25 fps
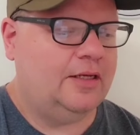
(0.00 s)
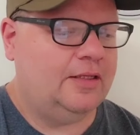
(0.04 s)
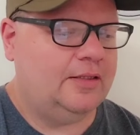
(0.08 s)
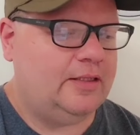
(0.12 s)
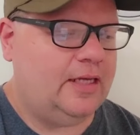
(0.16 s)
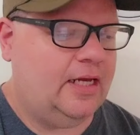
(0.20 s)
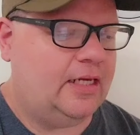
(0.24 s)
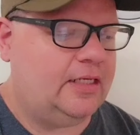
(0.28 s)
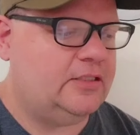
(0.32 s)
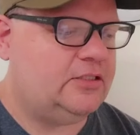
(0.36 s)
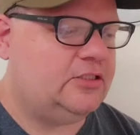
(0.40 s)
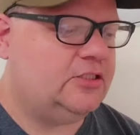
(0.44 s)

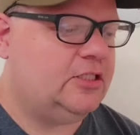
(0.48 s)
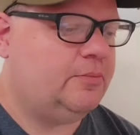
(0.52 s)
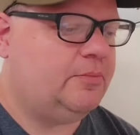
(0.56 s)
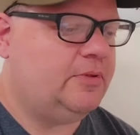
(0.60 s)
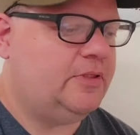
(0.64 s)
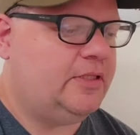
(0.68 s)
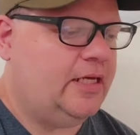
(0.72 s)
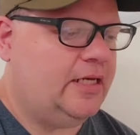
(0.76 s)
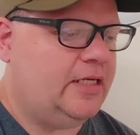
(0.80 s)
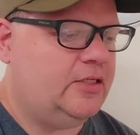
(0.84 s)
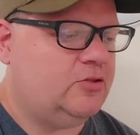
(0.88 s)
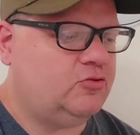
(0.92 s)
That is
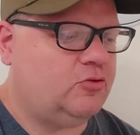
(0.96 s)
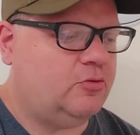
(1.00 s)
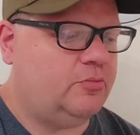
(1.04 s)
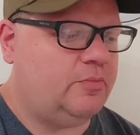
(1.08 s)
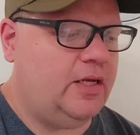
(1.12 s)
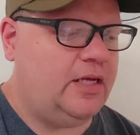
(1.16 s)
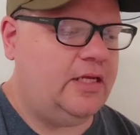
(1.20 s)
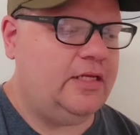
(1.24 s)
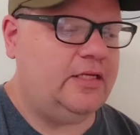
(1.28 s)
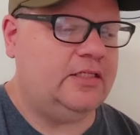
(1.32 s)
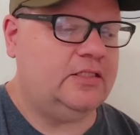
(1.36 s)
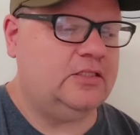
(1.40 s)
something that has
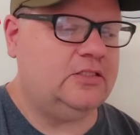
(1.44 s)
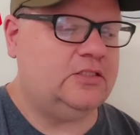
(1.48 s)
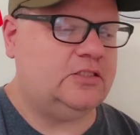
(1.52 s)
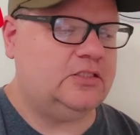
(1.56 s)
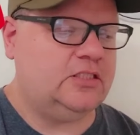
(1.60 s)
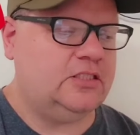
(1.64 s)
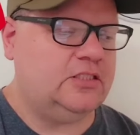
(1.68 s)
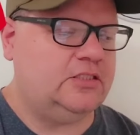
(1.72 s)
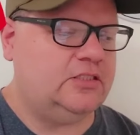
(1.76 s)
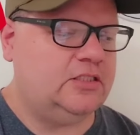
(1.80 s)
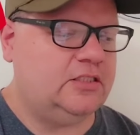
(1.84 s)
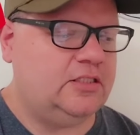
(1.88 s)
remained
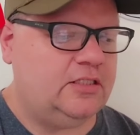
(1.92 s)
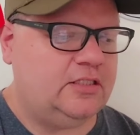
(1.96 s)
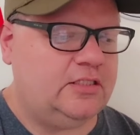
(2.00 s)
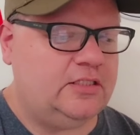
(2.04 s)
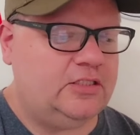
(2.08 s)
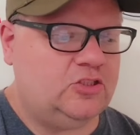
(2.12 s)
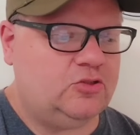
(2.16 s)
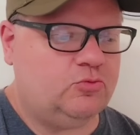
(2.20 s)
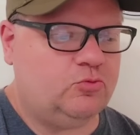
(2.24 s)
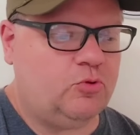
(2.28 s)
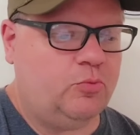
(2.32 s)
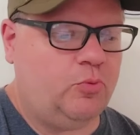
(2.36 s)
consistent in
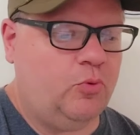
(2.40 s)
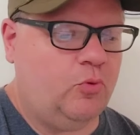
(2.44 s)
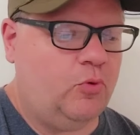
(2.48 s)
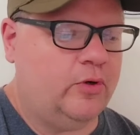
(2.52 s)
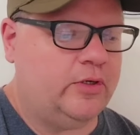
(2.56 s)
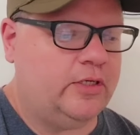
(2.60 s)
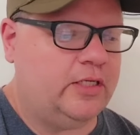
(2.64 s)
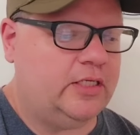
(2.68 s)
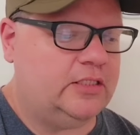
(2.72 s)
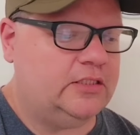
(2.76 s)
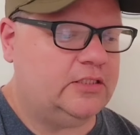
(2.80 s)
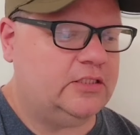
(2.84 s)
each
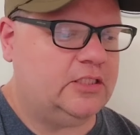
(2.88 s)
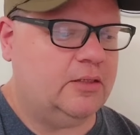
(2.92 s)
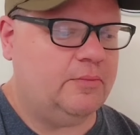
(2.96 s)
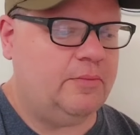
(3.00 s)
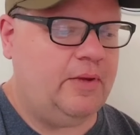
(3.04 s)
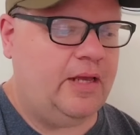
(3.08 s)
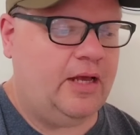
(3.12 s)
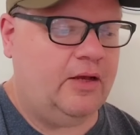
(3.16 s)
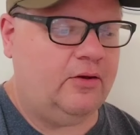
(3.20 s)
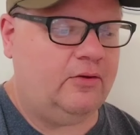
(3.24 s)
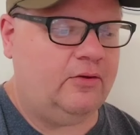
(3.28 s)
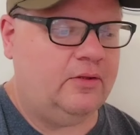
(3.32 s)
report that has come
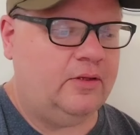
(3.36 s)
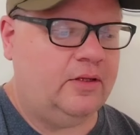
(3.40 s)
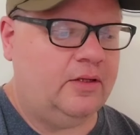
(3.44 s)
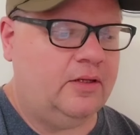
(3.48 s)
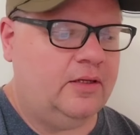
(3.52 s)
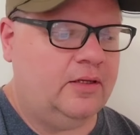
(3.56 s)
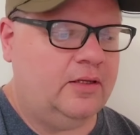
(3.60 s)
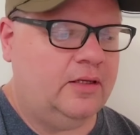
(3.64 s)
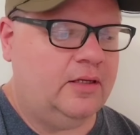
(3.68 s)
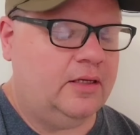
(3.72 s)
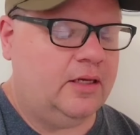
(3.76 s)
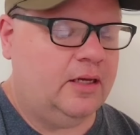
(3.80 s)
out
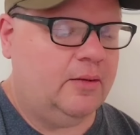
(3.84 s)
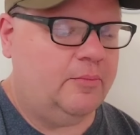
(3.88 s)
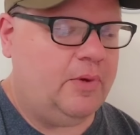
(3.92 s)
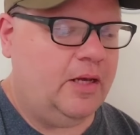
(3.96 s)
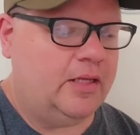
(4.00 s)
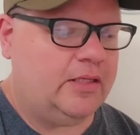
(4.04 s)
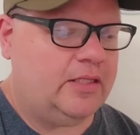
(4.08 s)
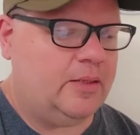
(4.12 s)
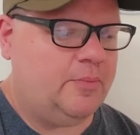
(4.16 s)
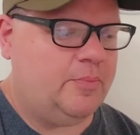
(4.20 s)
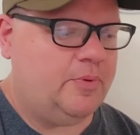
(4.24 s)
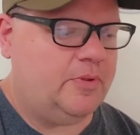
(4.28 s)

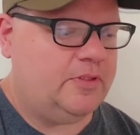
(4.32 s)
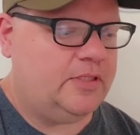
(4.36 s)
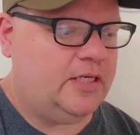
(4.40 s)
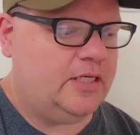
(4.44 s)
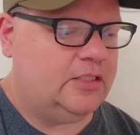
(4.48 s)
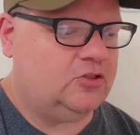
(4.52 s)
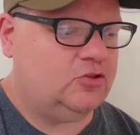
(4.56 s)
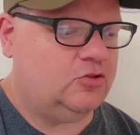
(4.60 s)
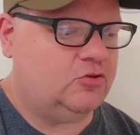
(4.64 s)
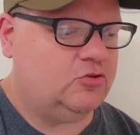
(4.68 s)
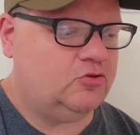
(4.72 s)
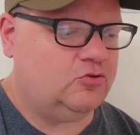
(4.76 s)
about their
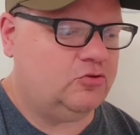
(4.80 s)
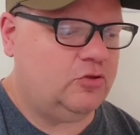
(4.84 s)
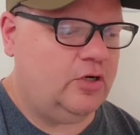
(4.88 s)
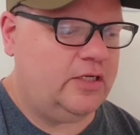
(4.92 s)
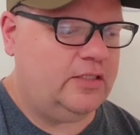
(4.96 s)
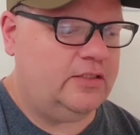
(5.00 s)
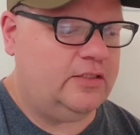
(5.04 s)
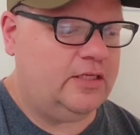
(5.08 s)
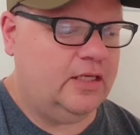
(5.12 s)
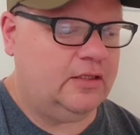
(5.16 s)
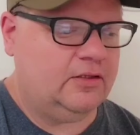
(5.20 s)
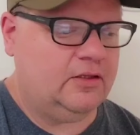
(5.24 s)
potential
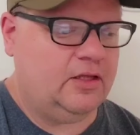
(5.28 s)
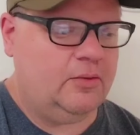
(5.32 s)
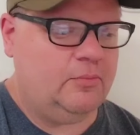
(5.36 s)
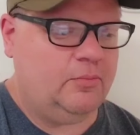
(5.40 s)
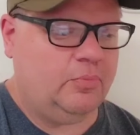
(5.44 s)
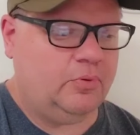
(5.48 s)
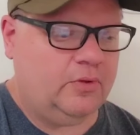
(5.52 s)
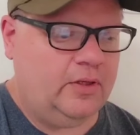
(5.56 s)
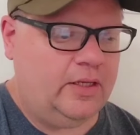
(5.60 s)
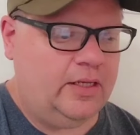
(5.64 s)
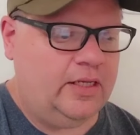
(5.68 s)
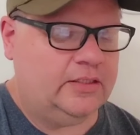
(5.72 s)
trade deadline
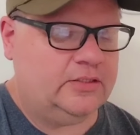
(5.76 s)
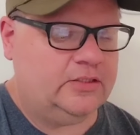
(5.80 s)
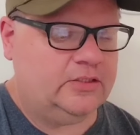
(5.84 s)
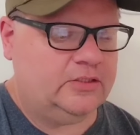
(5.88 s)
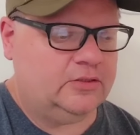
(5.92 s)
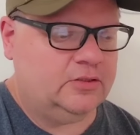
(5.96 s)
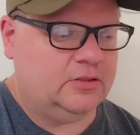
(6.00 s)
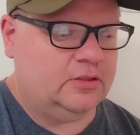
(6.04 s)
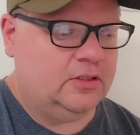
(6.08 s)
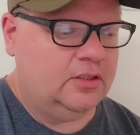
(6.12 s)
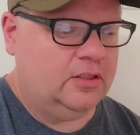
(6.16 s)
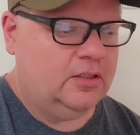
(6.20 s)

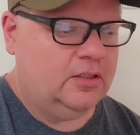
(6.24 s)
plans.